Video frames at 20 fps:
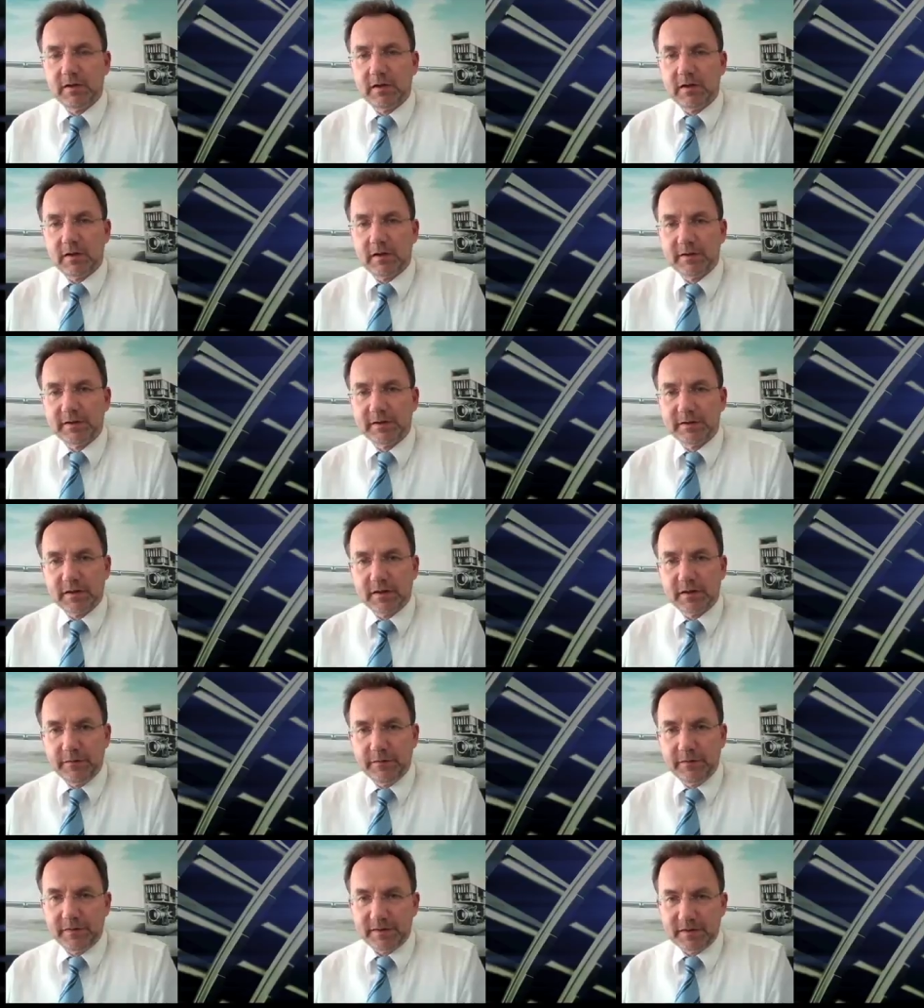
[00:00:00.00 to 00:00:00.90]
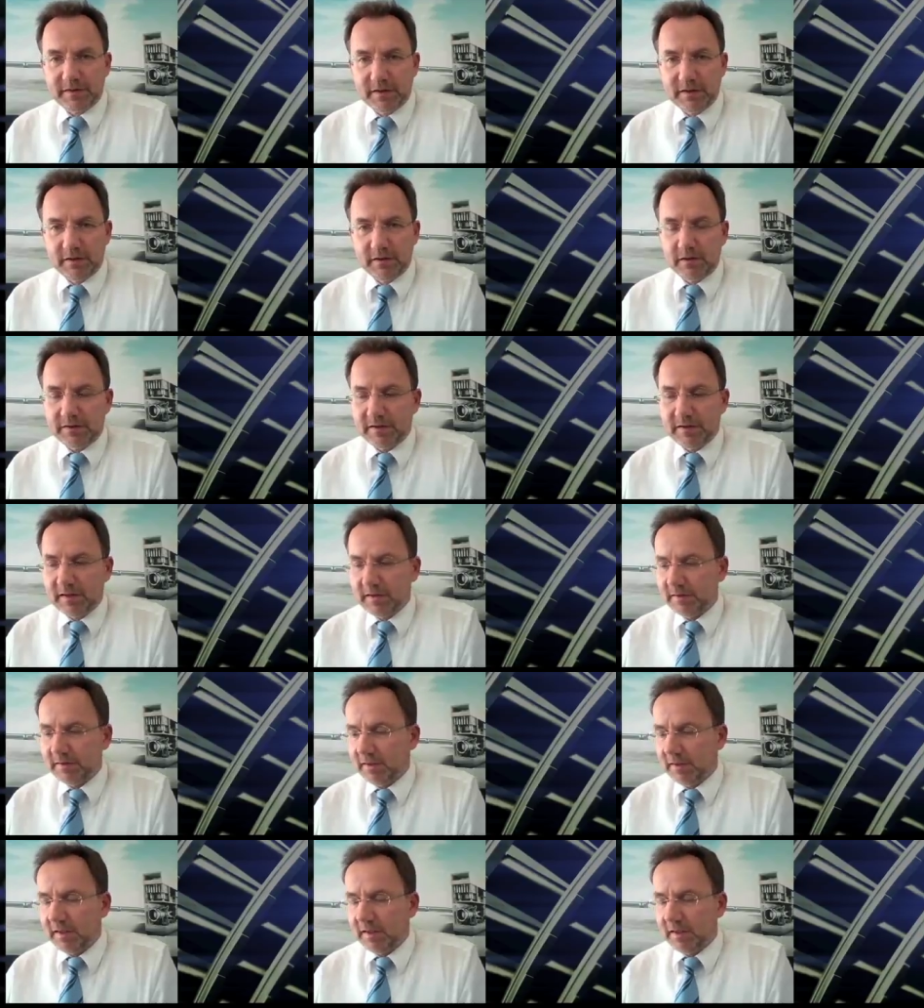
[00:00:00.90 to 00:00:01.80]
on the surface and not
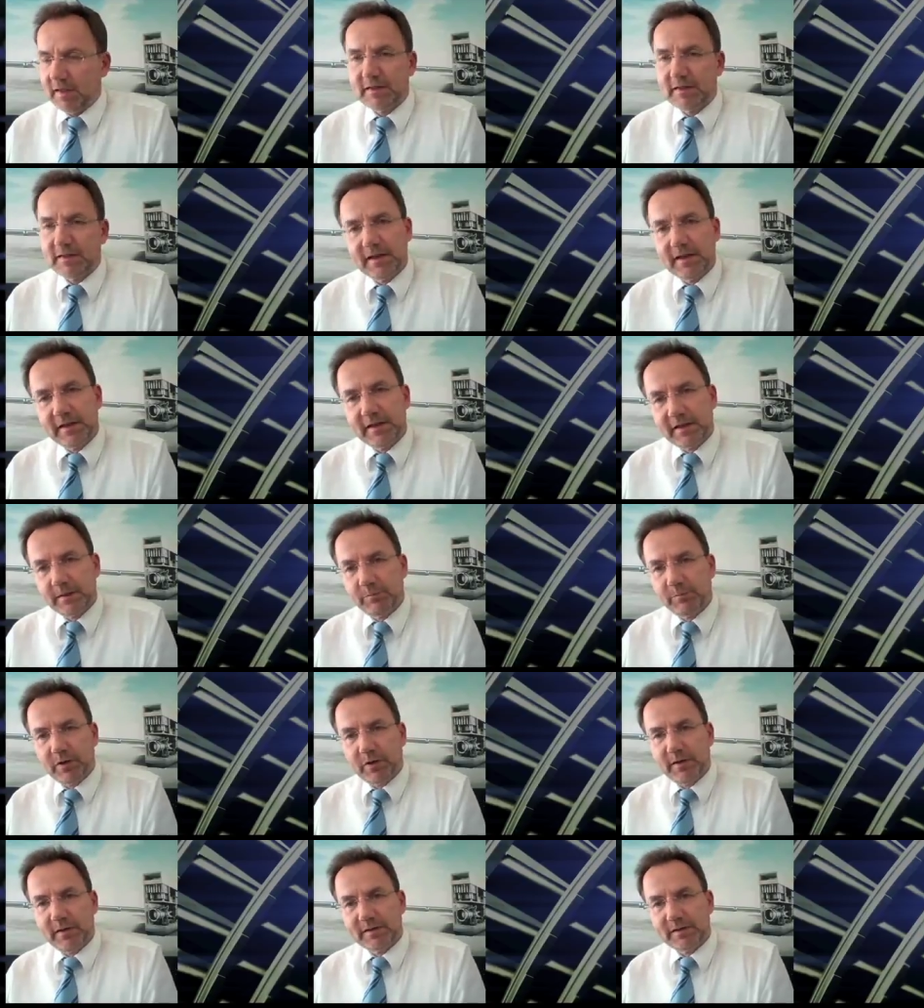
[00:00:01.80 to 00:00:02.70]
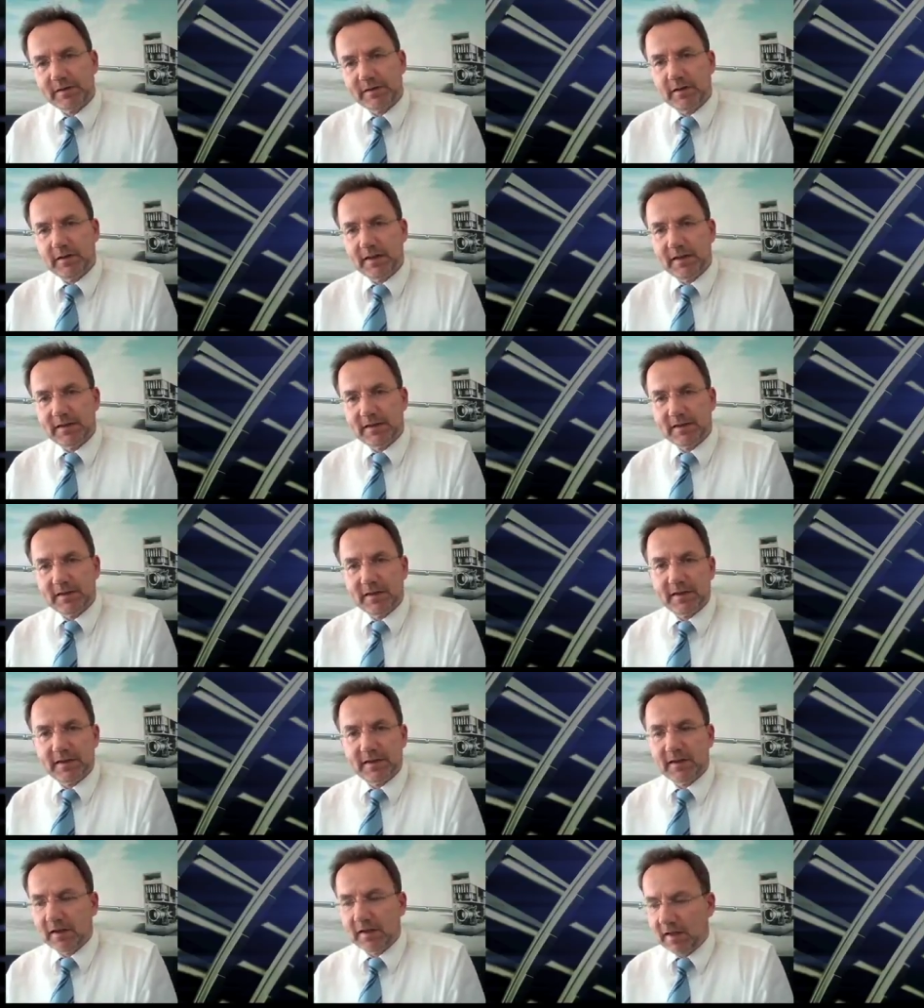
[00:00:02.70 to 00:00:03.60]
just at isolated points or
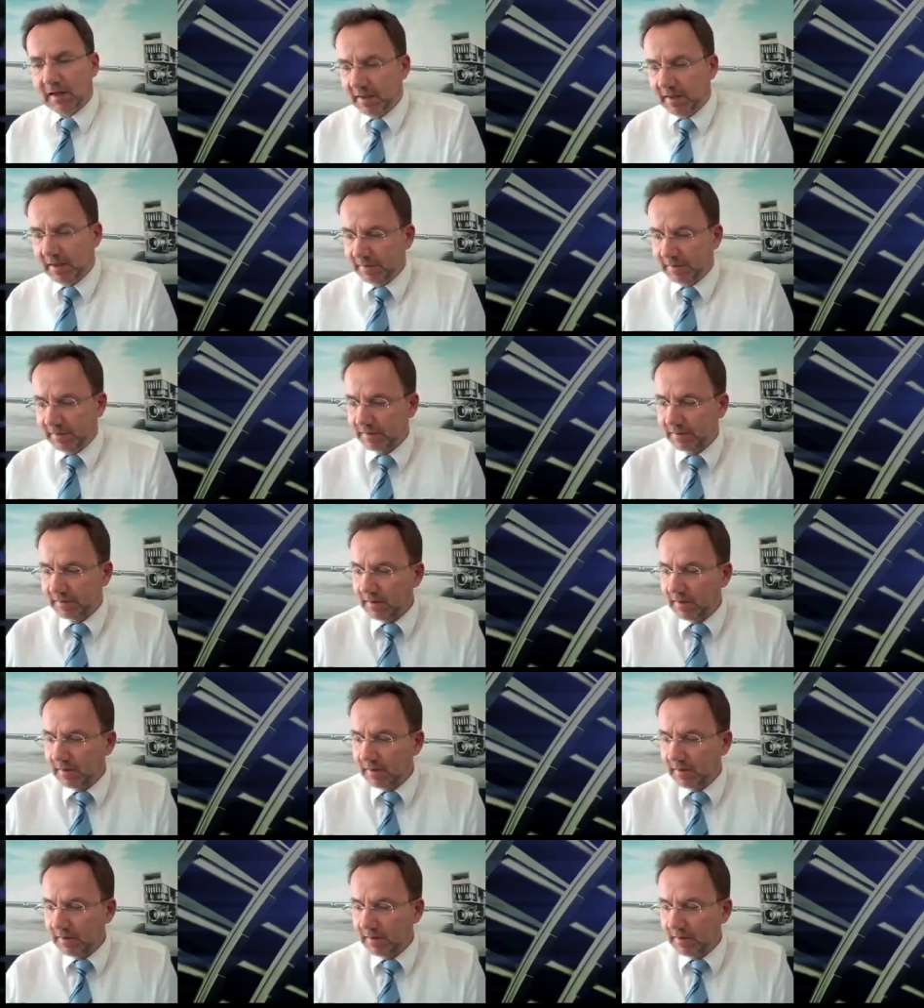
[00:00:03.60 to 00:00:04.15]
isolated lines.